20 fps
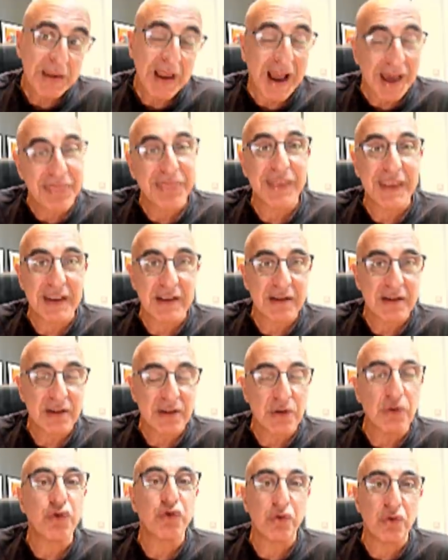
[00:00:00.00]
I think
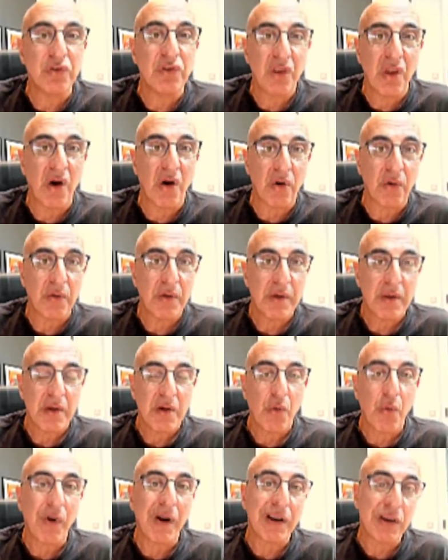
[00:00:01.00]
you should know
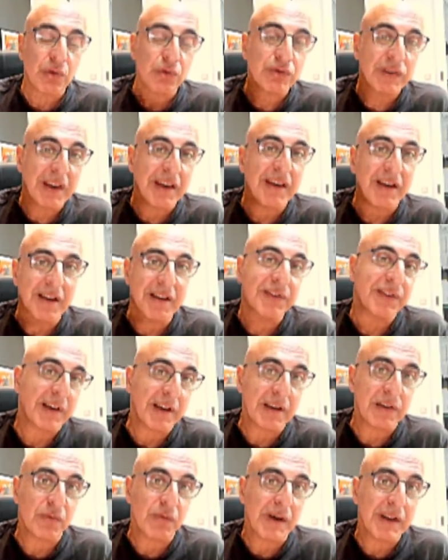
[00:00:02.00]
while you're taking a
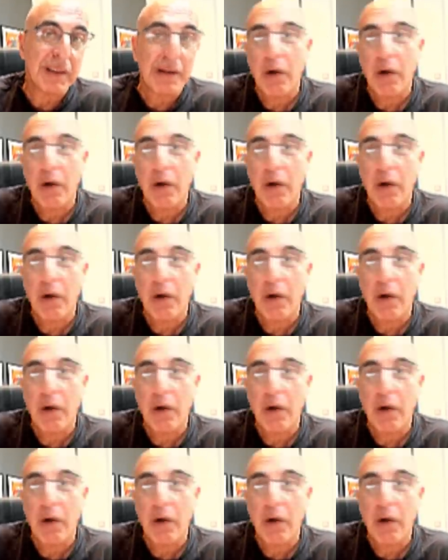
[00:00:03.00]
second trade.